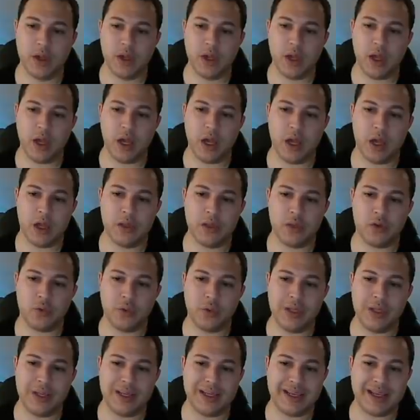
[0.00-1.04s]
uh, the
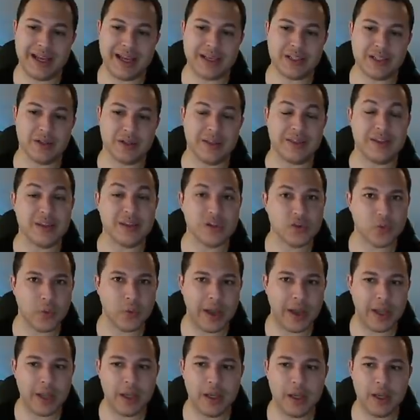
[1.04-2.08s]
queen and castling this
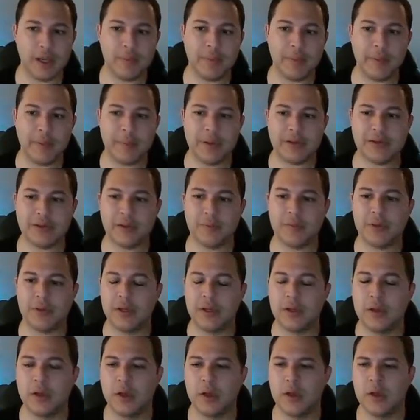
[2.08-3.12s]
way might be
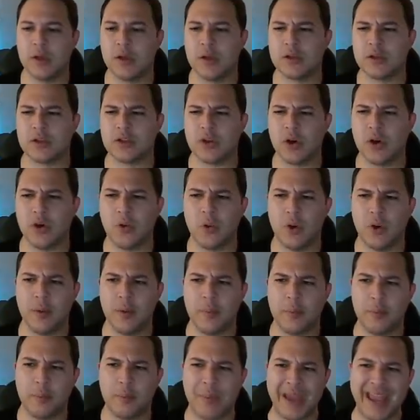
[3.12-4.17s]
something. So
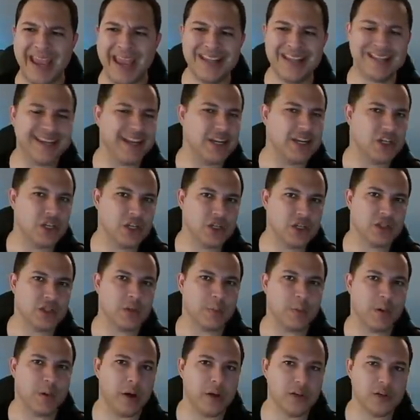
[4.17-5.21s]
pay attention to
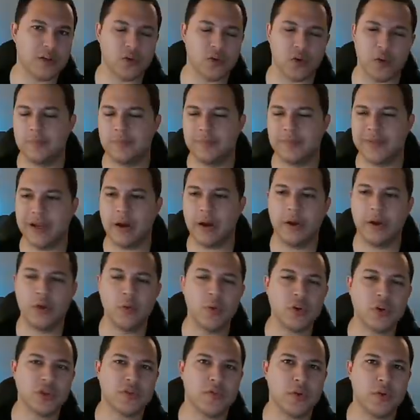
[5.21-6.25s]
pawn storms. Now, I know
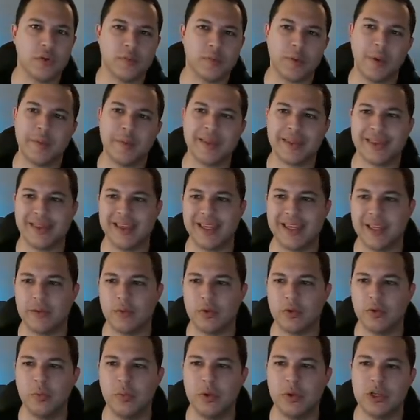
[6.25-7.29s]
most of you are probably thinking,
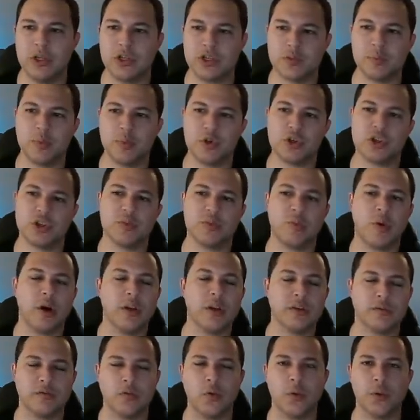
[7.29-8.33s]
well, nobody just pushes
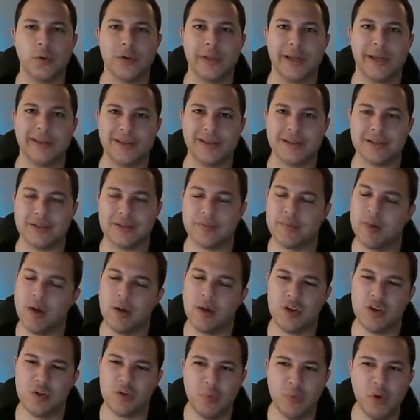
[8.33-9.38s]
pawns forward like this.
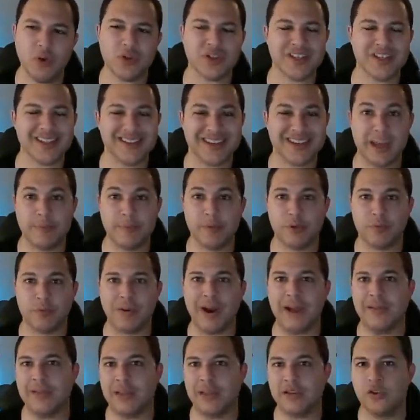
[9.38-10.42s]
Most of the time, you're
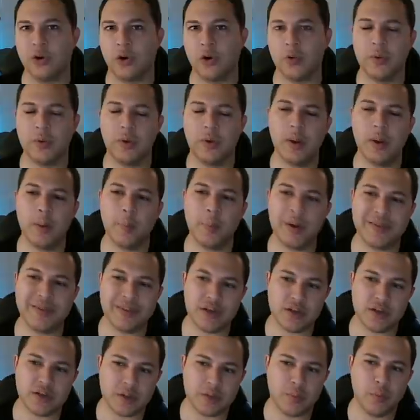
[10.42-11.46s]
right, they don't. But
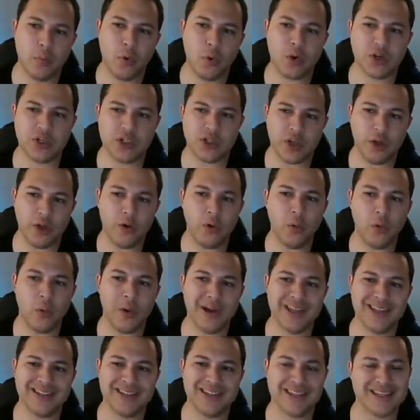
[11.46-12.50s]
there's a more subtle
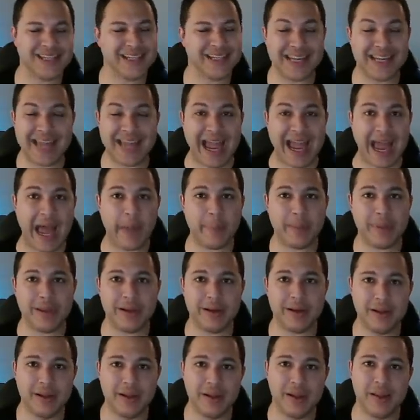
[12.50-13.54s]
way that this can
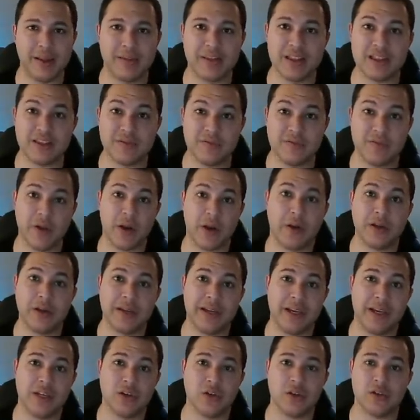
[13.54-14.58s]
happen that's very
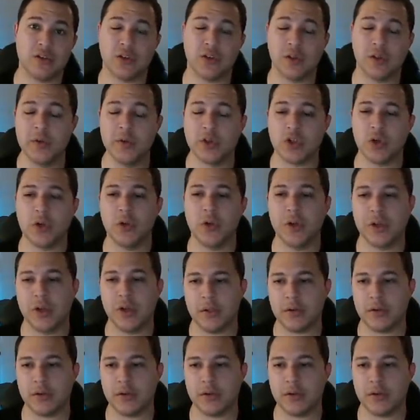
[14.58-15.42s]
dangerous. So let me show you another